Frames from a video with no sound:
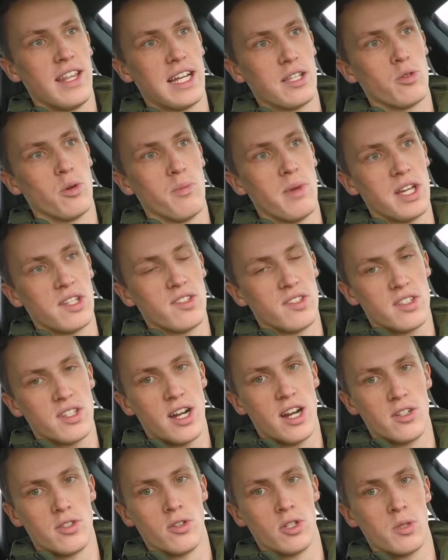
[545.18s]
That's what makes this
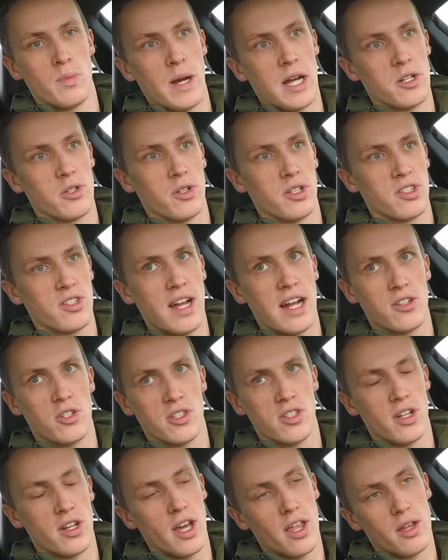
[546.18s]
car so special. It's not
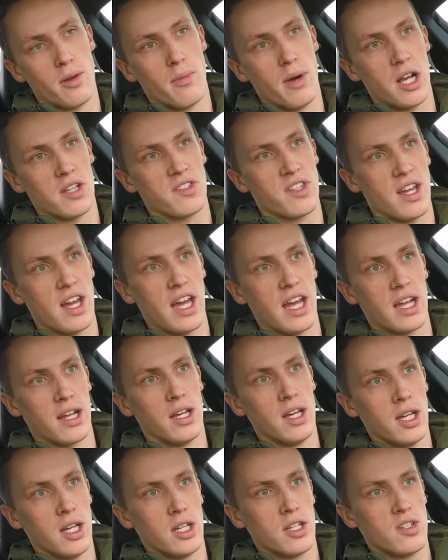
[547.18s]
just another
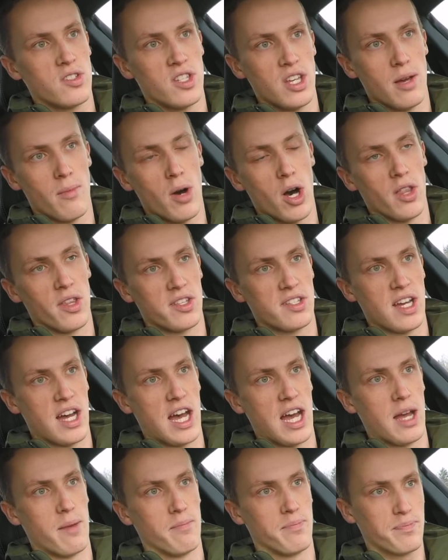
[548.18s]
Mustang. You see them all the
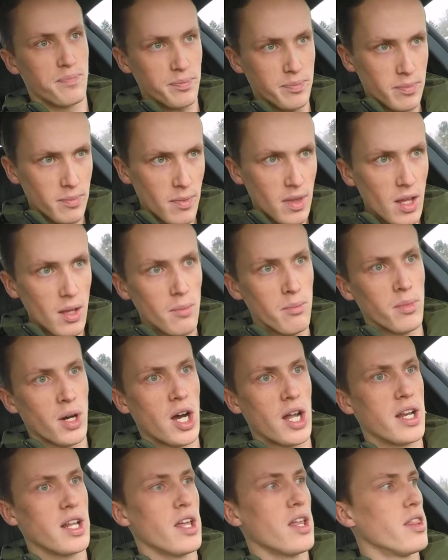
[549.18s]
time,
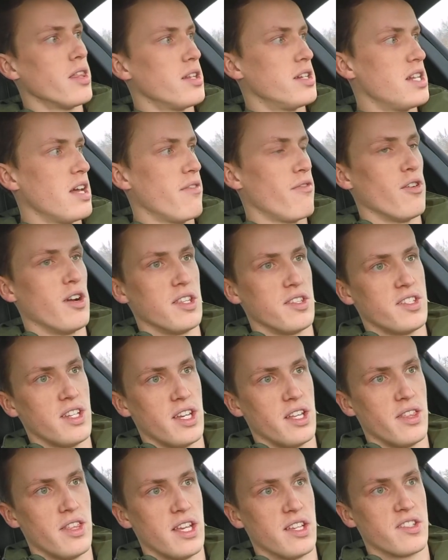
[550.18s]
but the difference
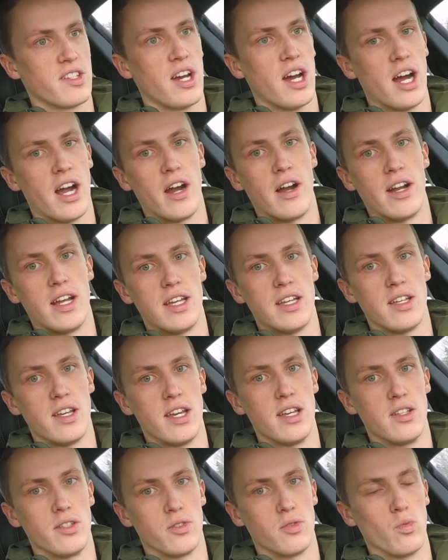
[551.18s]
in this car
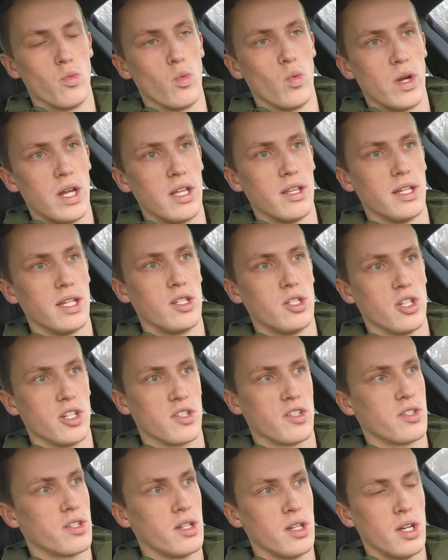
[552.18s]
is really
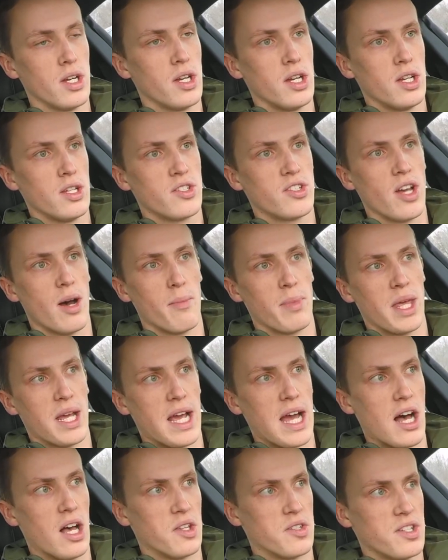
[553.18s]
just
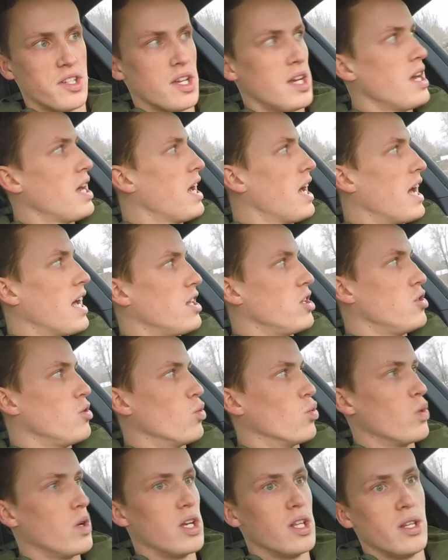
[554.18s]
something else, and you
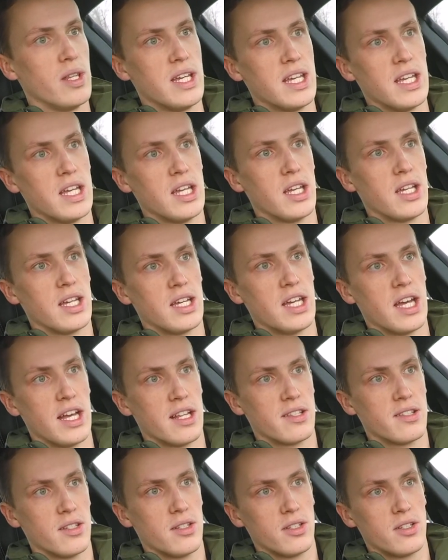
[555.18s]
really
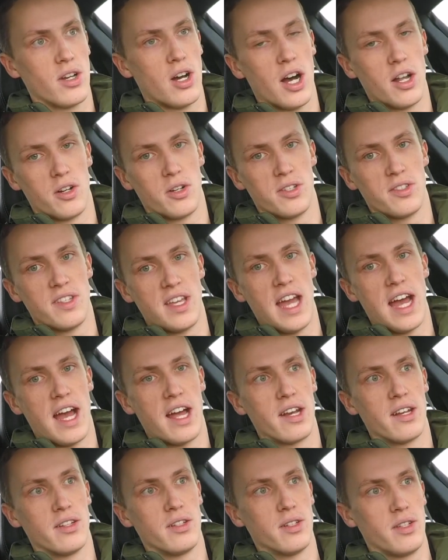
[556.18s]
get to
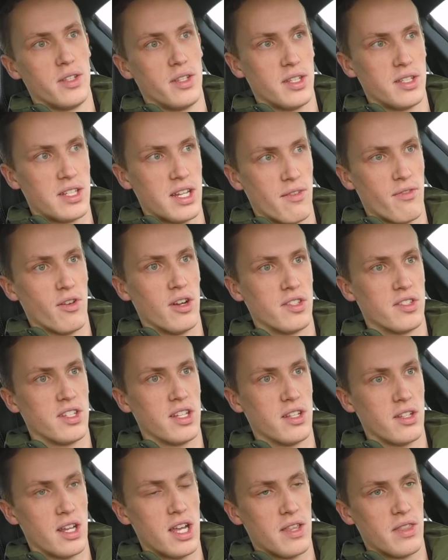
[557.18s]
understand the difference
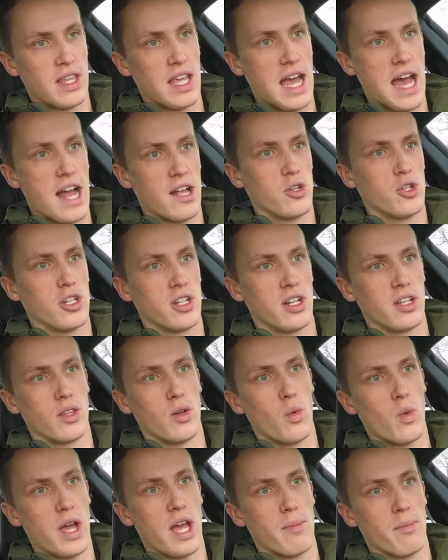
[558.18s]
in the engine and
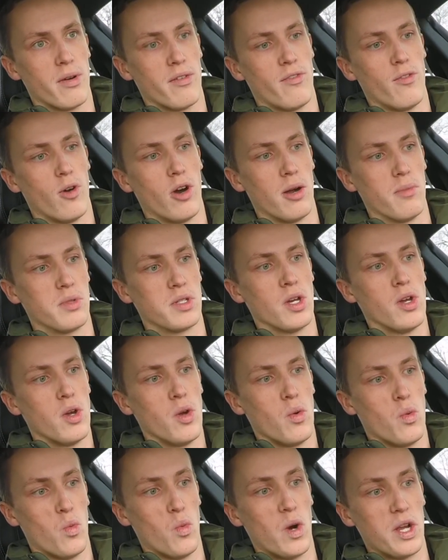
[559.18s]
the way it performs
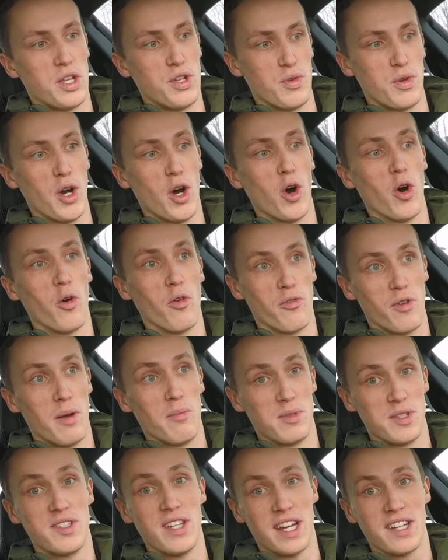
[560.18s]
when you go
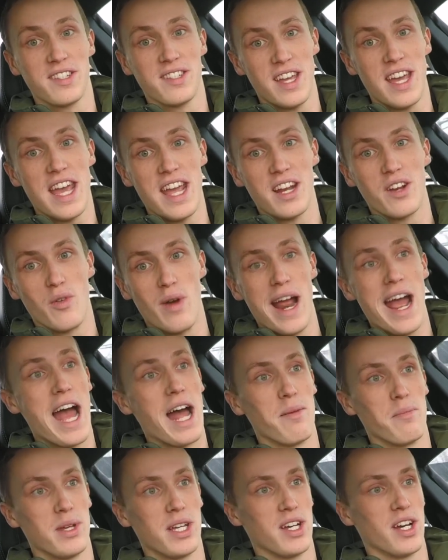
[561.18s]
from 6 to 8
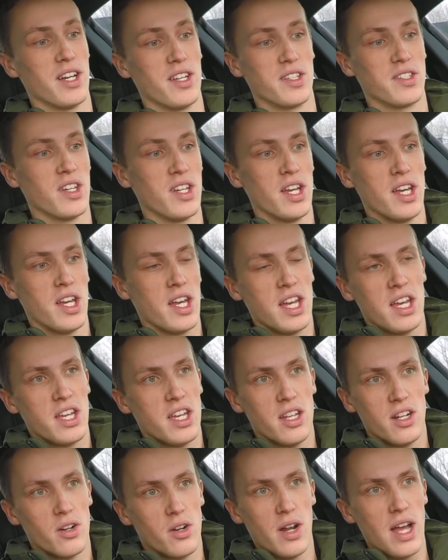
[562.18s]
grand, because
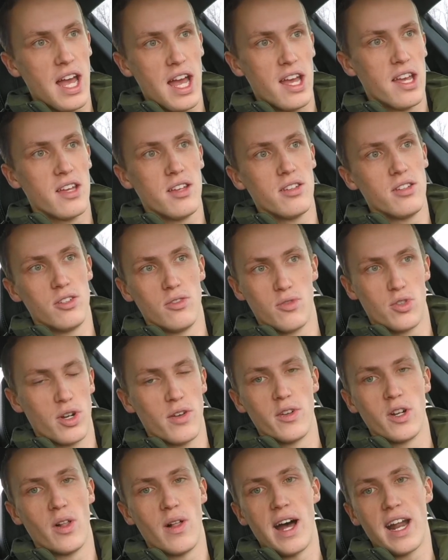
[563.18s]
you know, you've
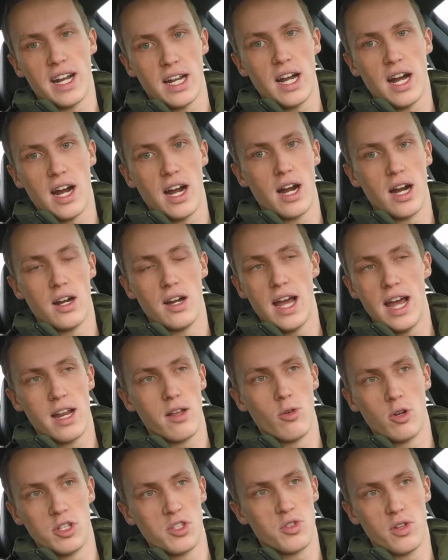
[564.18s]
driven a lot of
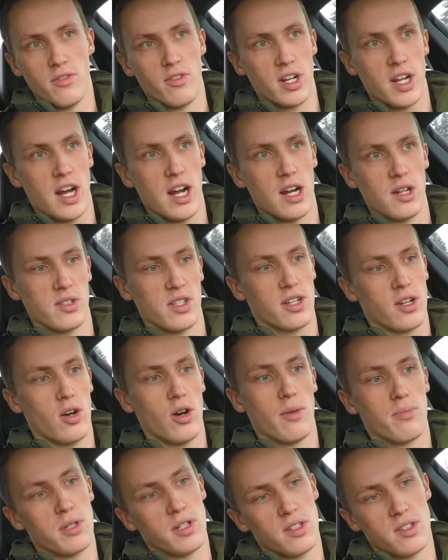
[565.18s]
anyone's driven cars that go
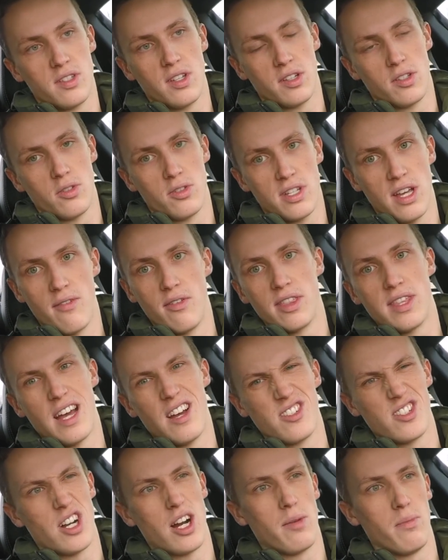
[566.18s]
up to 6,000 or
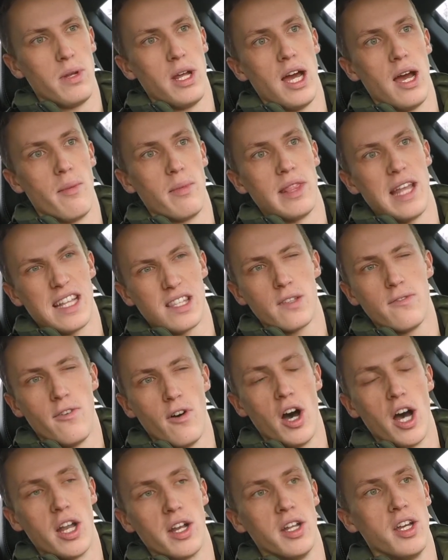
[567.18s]
7,000 RPM, and that's
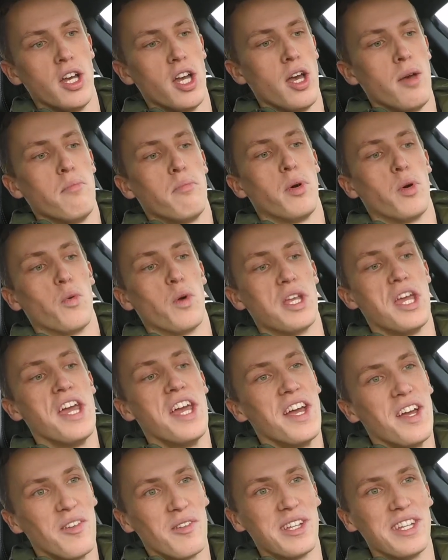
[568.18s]
fun. But
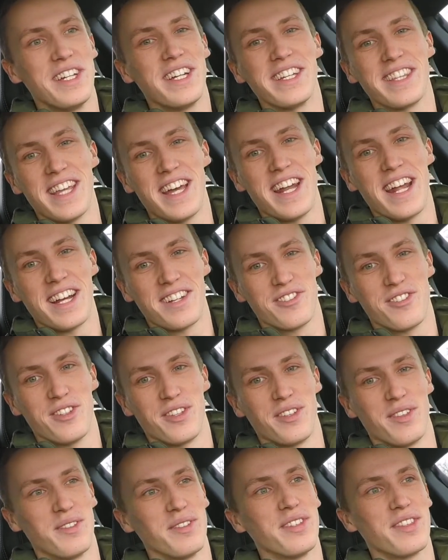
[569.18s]
when you get that
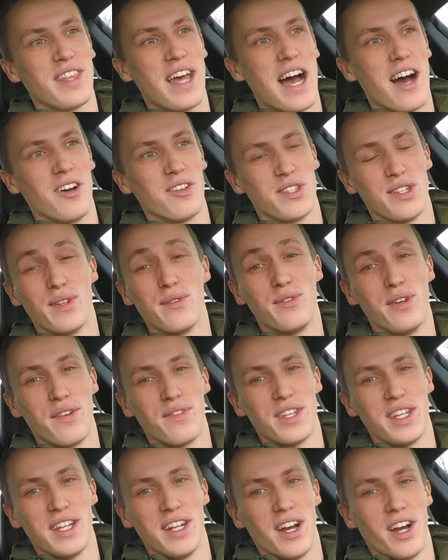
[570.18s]
extra 1,000,
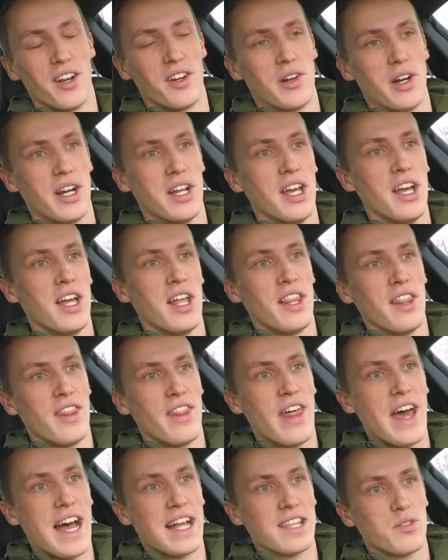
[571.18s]
1,500,
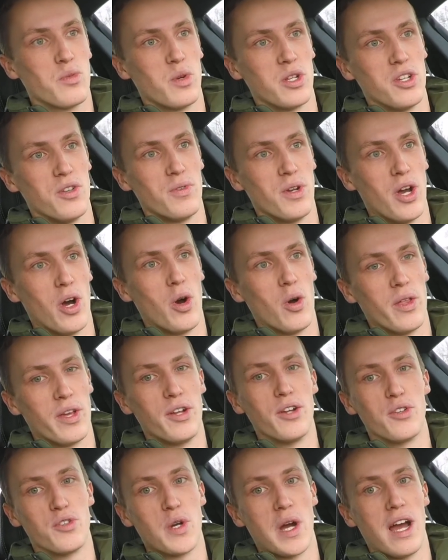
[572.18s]
that's when you know that
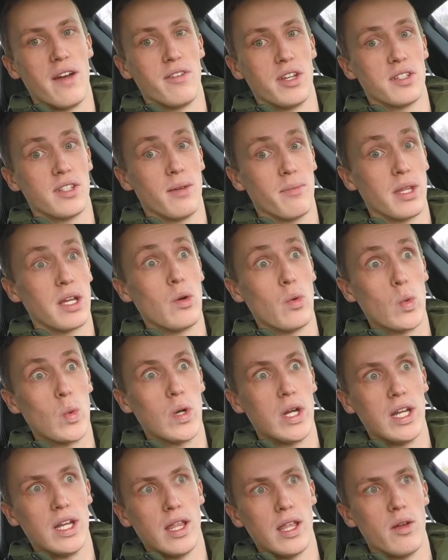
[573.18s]
you're driving something
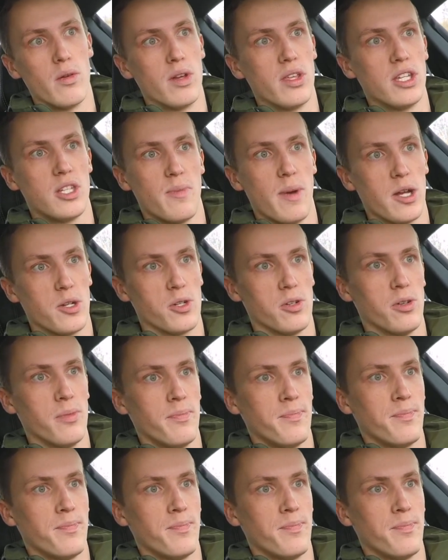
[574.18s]
really, really special.